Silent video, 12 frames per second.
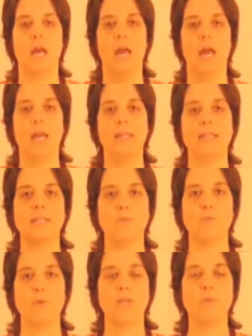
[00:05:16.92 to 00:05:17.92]

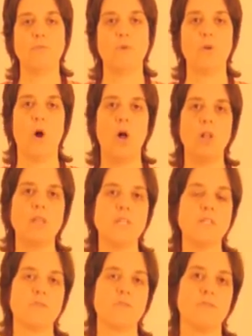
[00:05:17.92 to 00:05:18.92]
And when you put all
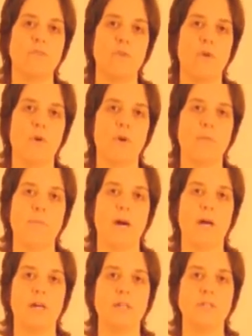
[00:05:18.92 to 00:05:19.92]
these four
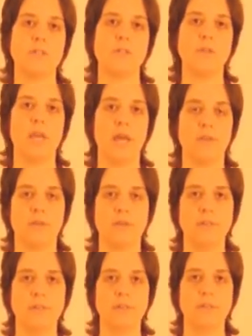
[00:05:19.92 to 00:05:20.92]
parts
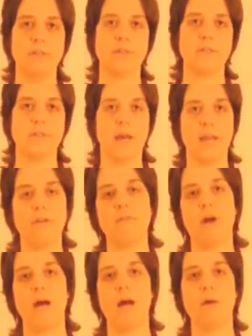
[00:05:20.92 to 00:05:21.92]
together, the
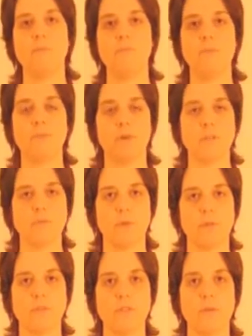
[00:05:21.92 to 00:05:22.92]
diaphragm,
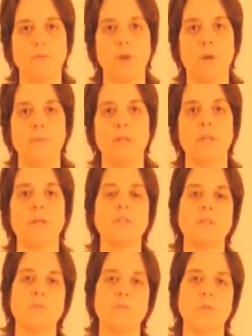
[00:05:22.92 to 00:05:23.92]
transversus
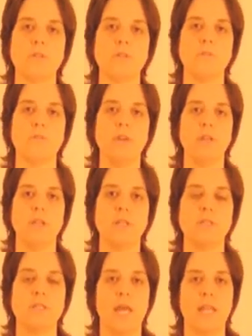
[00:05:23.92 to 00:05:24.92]
abdominis, the
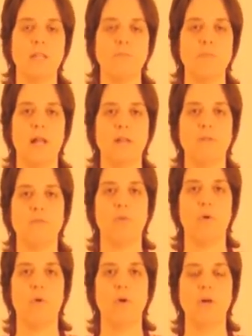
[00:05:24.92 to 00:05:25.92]
multifidus and the pelvic
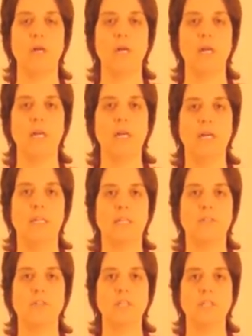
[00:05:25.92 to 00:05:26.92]
floor,
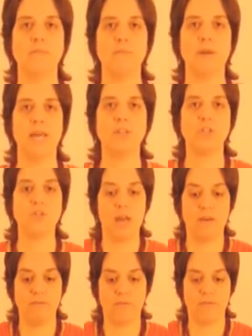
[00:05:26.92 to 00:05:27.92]
then just imagine you
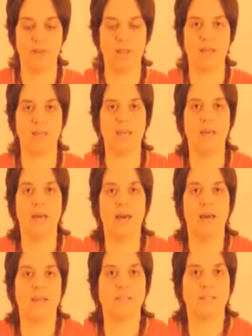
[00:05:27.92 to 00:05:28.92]
have like
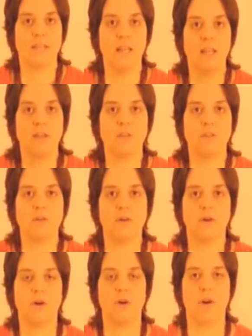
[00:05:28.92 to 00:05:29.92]
a
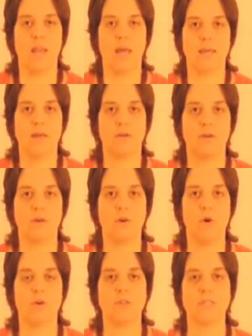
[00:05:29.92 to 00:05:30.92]
cylinder or like a
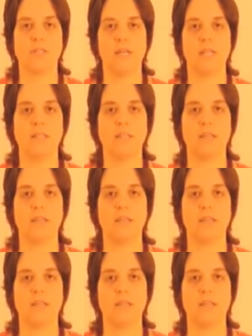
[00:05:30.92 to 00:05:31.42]
corset